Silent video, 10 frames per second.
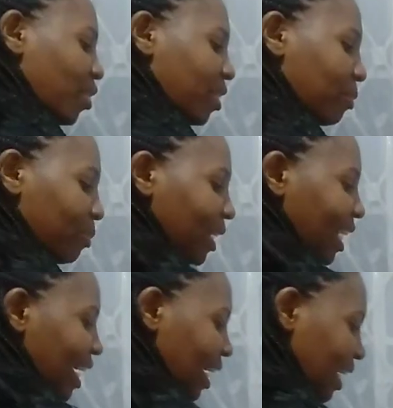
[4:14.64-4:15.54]
with the peeler.
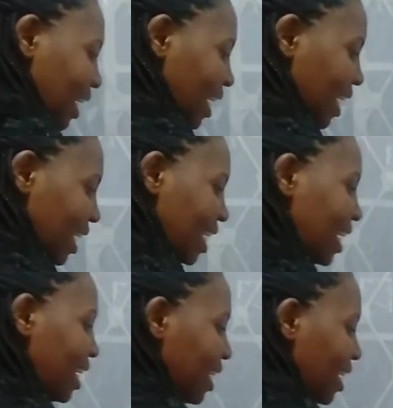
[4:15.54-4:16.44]

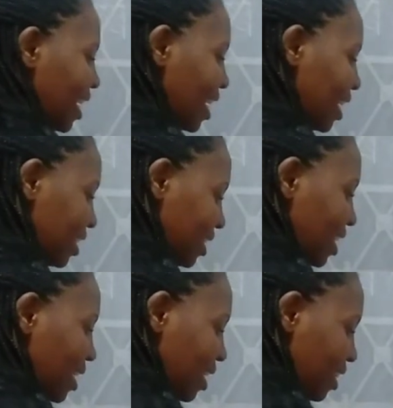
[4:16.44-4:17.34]
Here is
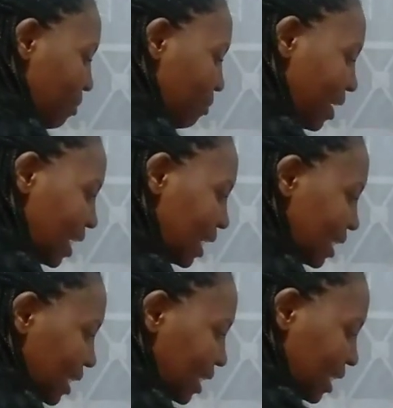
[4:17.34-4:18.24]
the
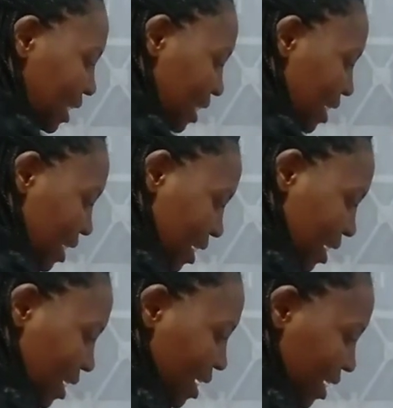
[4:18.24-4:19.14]
peels.
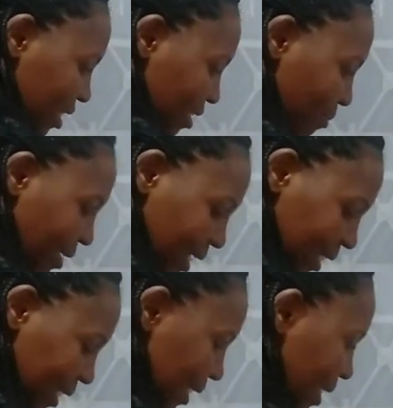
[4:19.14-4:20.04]
Here is the
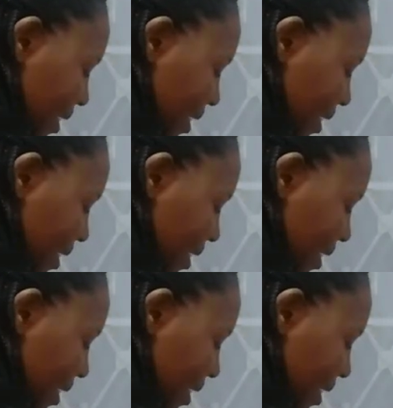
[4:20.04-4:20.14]
peels.